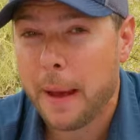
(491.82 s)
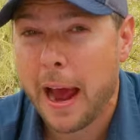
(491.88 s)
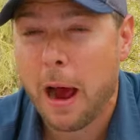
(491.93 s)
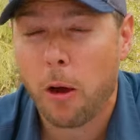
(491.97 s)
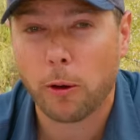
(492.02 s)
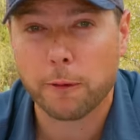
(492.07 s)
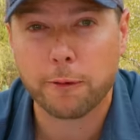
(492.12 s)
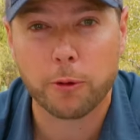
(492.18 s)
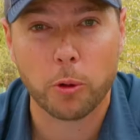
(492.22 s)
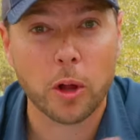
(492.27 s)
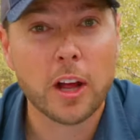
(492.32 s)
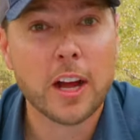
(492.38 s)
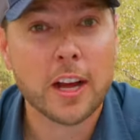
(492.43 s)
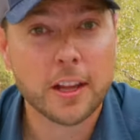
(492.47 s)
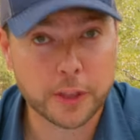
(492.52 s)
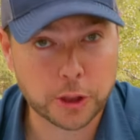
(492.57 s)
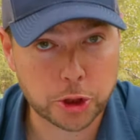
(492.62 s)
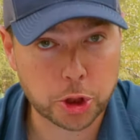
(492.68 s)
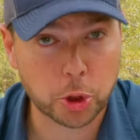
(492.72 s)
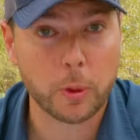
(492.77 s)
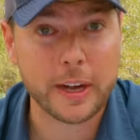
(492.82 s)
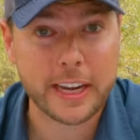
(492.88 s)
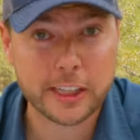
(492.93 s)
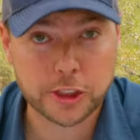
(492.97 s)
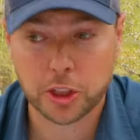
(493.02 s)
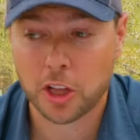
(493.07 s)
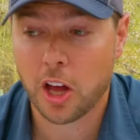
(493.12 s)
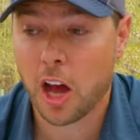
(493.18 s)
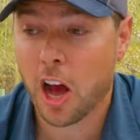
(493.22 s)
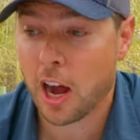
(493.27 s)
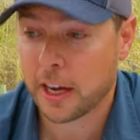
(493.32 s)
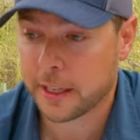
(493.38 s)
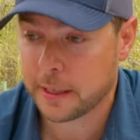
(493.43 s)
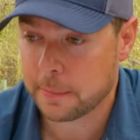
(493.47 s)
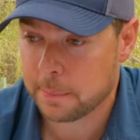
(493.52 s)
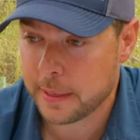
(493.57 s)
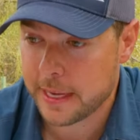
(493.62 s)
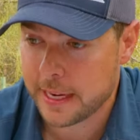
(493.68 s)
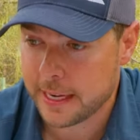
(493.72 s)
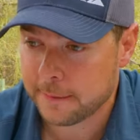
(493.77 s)
powerful the tarantula hawk
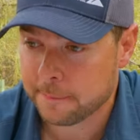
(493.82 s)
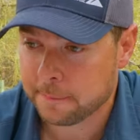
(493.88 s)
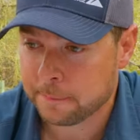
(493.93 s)
can be.